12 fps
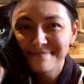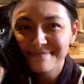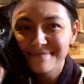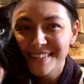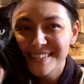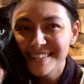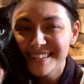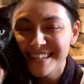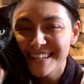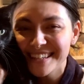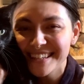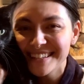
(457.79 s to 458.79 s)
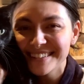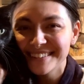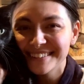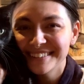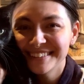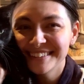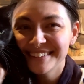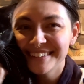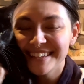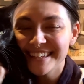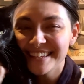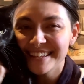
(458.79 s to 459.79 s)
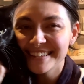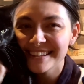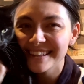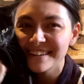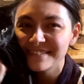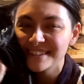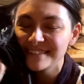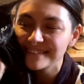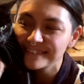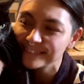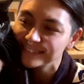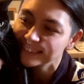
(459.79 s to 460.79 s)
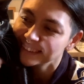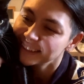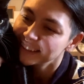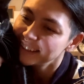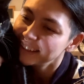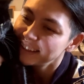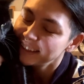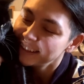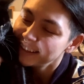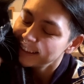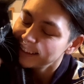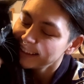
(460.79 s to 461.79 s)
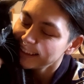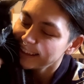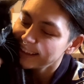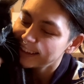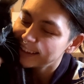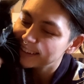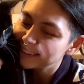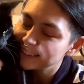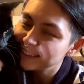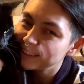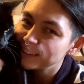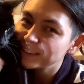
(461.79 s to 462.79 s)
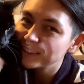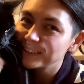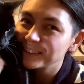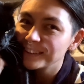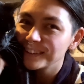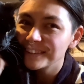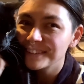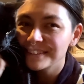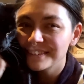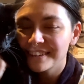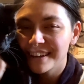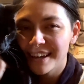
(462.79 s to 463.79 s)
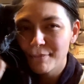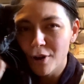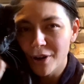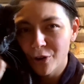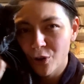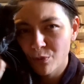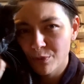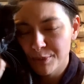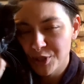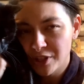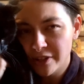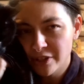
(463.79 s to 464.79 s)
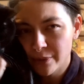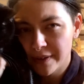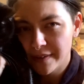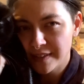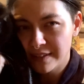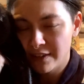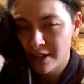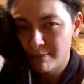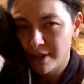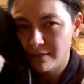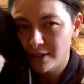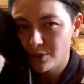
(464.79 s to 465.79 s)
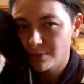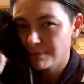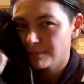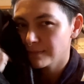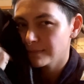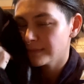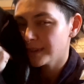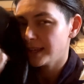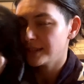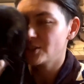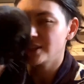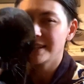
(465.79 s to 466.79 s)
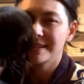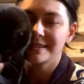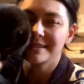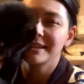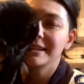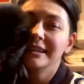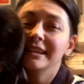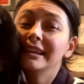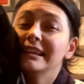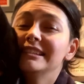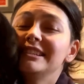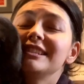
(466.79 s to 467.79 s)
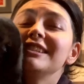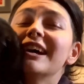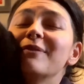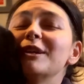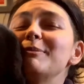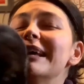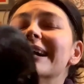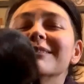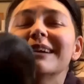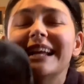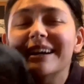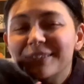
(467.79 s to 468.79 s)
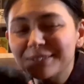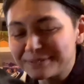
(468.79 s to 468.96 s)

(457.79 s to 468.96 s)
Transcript: This is Kiki. Kiki is 11, and I brought her home from a shelter when I was living in Bellevue, and she does not want to be held right now.